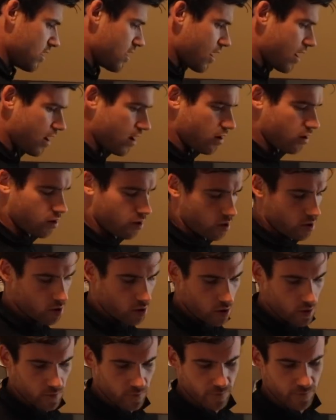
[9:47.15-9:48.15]
not
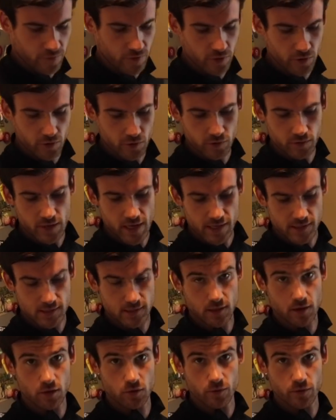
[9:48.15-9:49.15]
all food
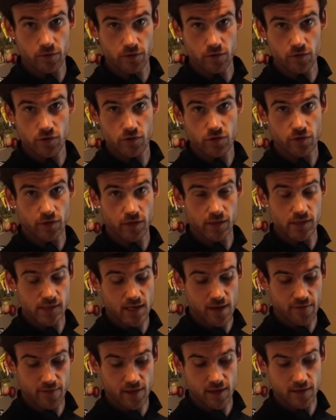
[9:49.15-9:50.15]
that's loaded with nutrients
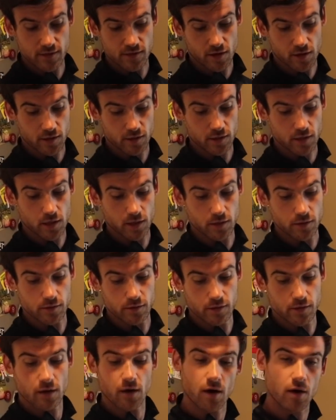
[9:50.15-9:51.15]
have that dark
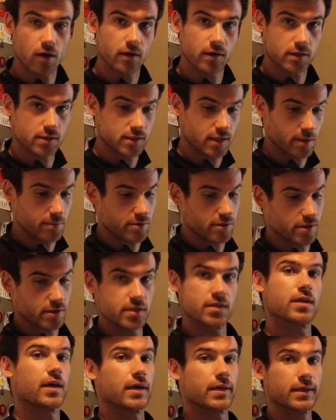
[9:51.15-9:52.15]
color. There are
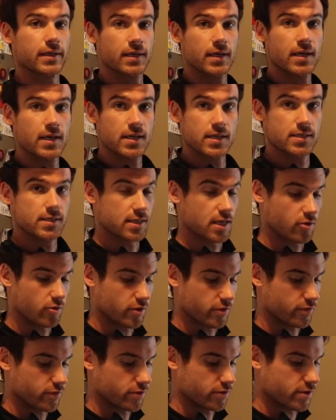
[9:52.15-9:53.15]
exceptions, like
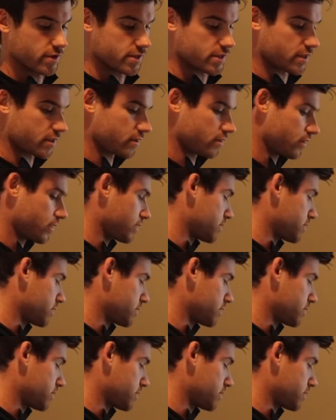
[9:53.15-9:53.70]
celery root is a good